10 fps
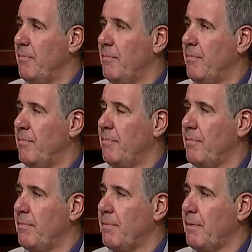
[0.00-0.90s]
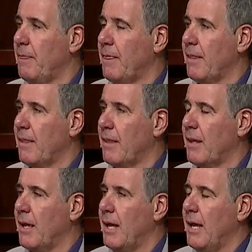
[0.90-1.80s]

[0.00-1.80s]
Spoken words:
(silence)